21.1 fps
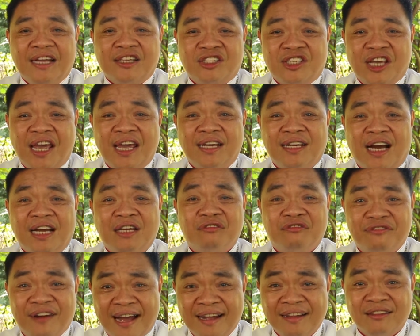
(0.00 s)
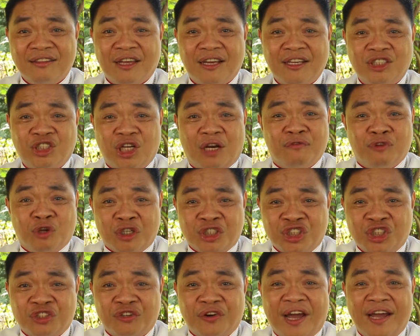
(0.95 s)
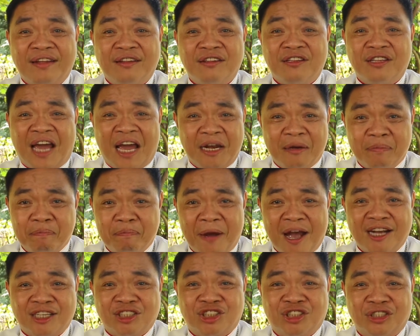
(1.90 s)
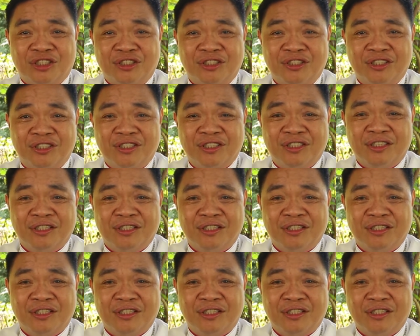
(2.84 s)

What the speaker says: Take advantage of your strength and passion.